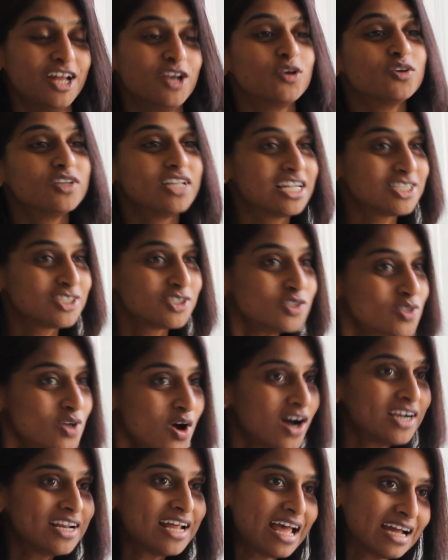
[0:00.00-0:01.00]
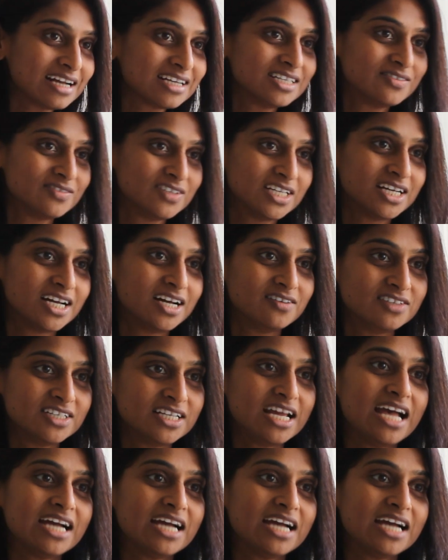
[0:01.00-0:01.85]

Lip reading: No, that's not active recovery.